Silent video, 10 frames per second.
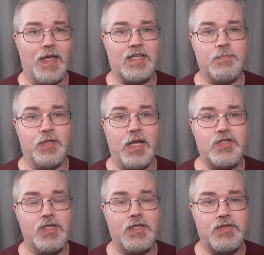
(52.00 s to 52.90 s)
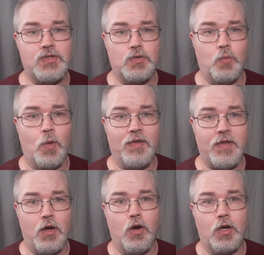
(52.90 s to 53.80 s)
explanation as to where
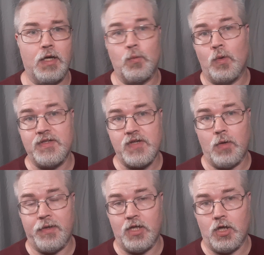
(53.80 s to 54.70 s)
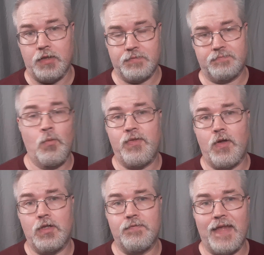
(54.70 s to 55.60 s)
they are and what's going on. With
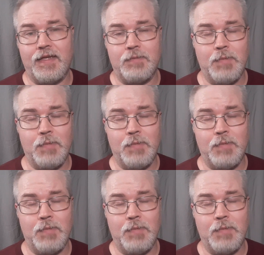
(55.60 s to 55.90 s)
all of that in